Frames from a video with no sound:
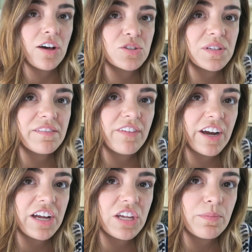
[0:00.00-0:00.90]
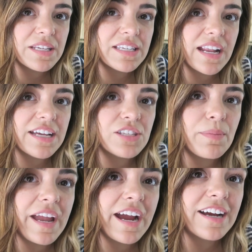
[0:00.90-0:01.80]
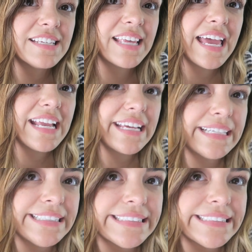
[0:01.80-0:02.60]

Also, it's very humid today, so my hair is like